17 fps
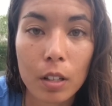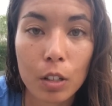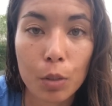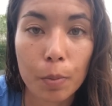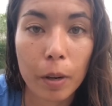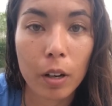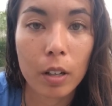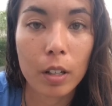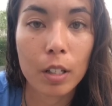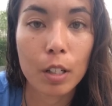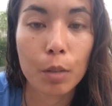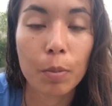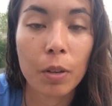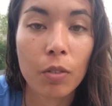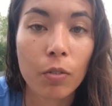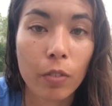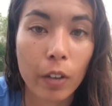experience to
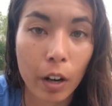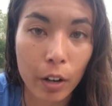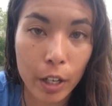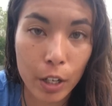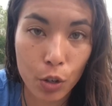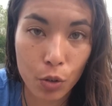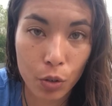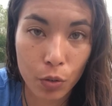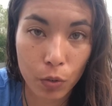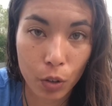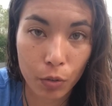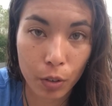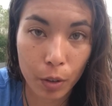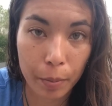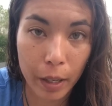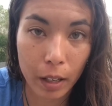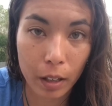be very useful
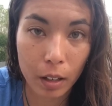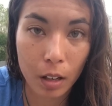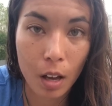for me.